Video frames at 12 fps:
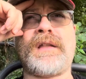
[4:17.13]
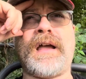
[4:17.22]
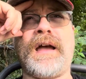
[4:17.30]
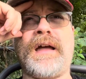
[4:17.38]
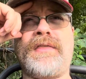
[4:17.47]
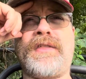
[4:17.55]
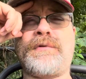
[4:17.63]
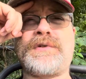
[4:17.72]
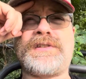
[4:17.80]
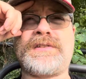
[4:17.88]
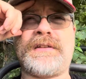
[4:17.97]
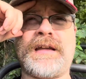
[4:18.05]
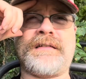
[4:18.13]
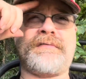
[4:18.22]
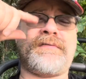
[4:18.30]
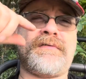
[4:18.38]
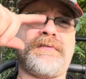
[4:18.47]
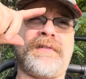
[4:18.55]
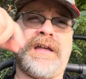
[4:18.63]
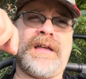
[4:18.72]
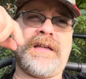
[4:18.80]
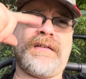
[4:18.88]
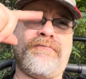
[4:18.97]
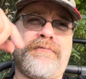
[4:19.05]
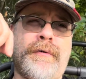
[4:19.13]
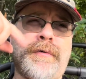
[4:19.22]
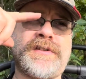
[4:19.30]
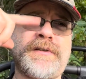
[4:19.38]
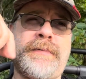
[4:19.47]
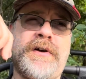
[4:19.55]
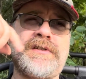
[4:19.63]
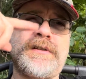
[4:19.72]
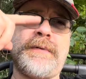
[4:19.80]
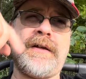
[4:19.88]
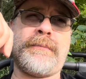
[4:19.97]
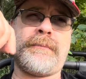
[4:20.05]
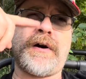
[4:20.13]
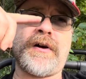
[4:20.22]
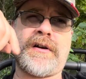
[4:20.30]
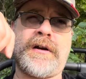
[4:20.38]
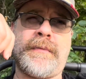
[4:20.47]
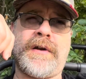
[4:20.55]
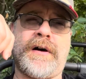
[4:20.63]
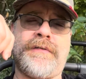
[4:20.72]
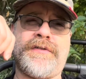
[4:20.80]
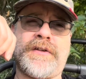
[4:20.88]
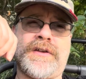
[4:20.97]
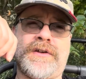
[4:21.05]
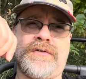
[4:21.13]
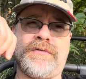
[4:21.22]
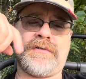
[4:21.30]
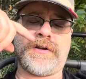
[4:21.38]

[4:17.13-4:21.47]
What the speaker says: And there was like what was supposed to be the mark coming off the Q.